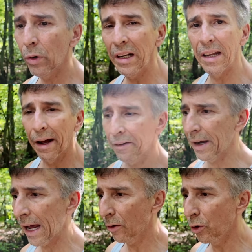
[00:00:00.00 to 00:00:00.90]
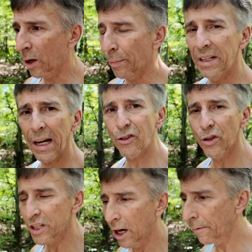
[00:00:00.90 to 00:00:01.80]
rundown on how you can protect
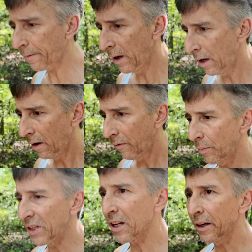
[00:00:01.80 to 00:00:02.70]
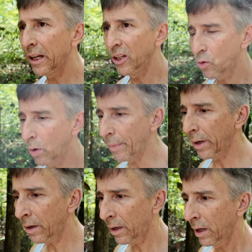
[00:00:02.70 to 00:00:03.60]
yourself from these unhinged
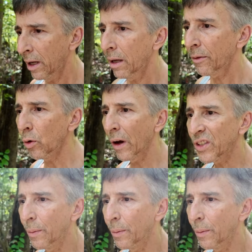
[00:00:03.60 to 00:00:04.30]
women. You have